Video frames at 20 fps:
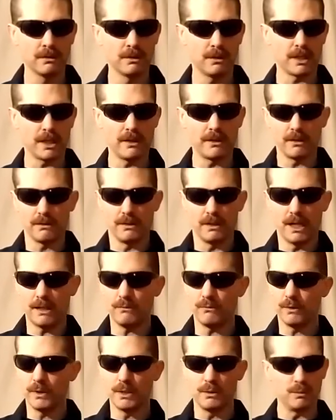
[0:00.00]
Okay, they're
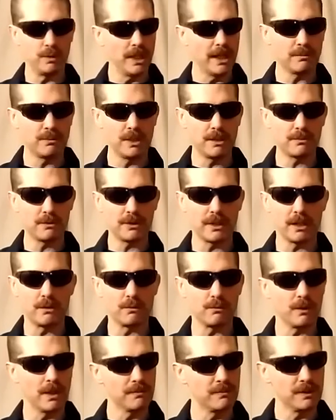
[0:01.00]
not real black people. They
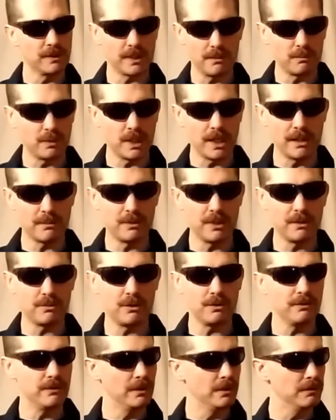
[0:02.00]
don't represent black
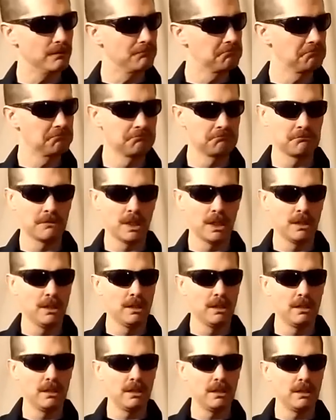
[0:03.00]
people. They're
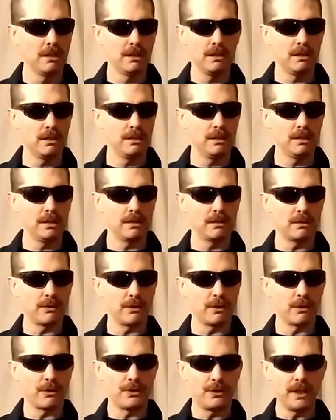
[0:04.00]
you know
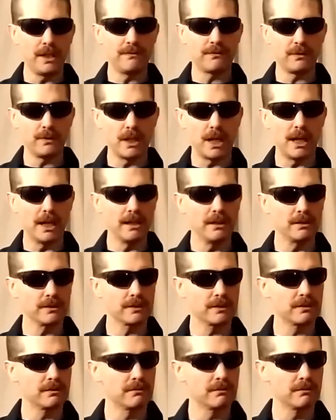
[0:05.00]
they're thief
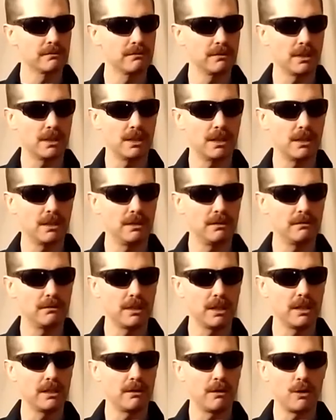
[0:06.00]
liars uh,
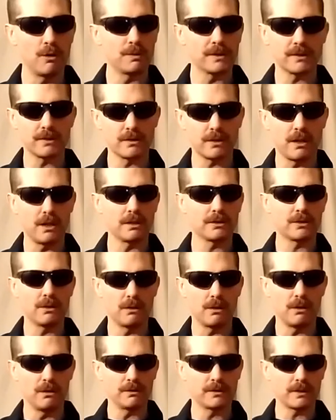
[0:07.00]
and Oprah's a talk show
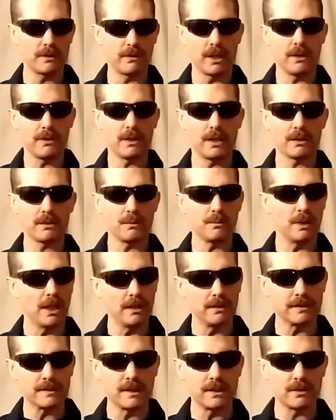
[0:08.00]
host. They think they're
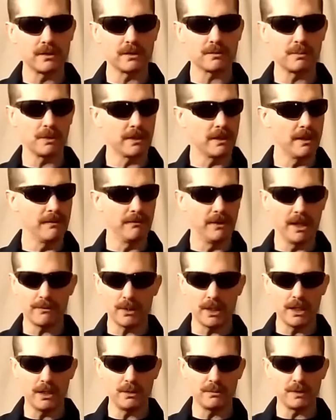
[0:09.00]
politicians, but they've
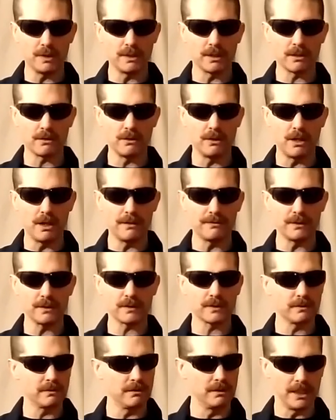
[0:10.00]
never held political
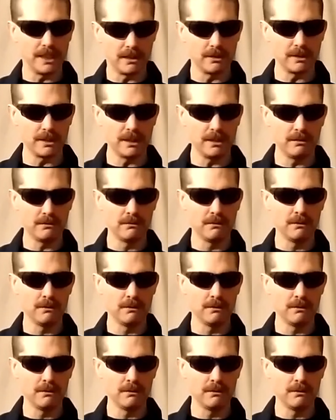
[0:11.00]
office legally,